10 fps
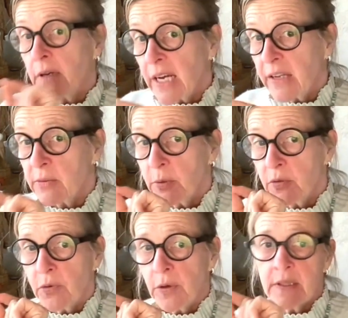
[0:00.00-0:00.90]
accountable
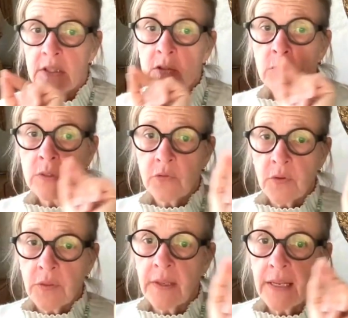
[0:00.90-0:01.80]
for? That's two
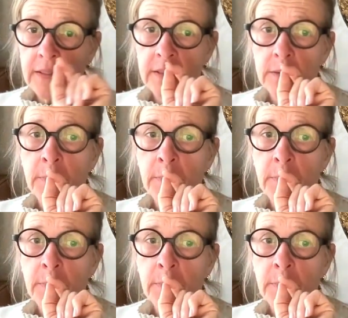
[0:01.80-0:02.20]
different things.